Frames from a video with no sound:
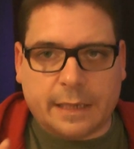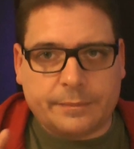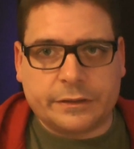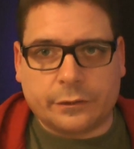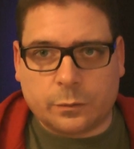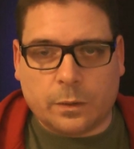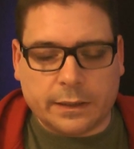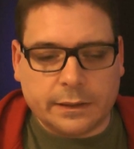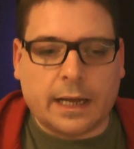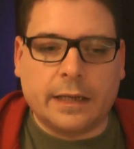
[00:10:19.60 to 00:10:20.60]
in episode
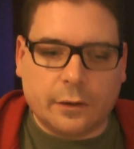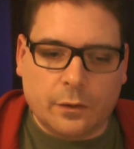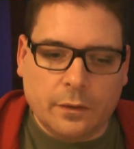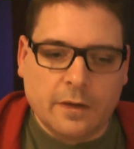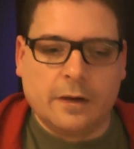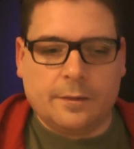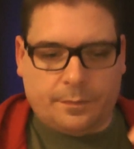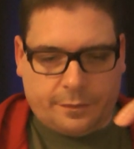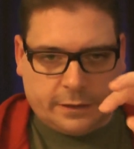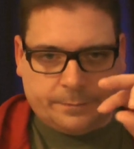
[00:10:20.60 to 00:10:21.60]
1. I know
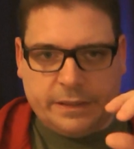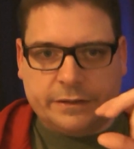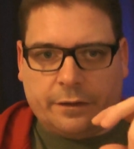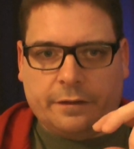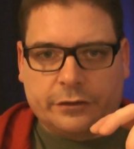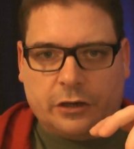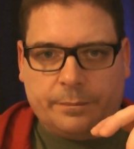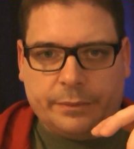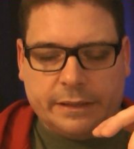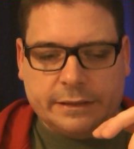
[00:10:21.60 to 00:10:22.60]
that piece on the
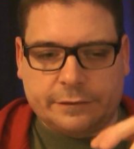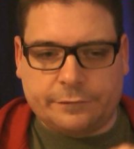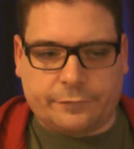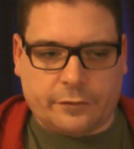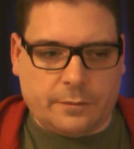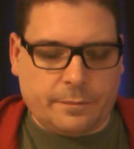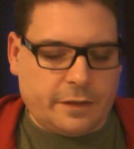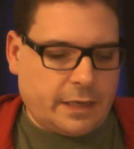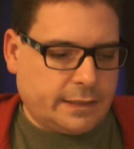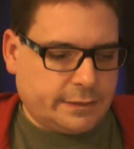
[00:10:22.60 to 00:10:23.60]
top is from
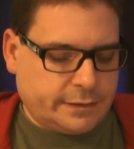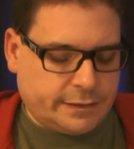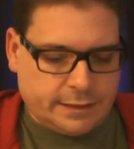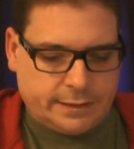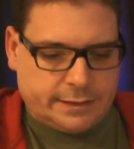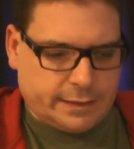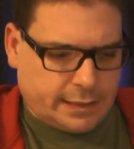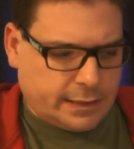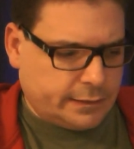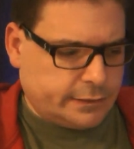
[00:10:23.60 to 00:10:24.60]
that
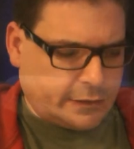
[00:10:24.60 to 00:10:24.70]
Stinsa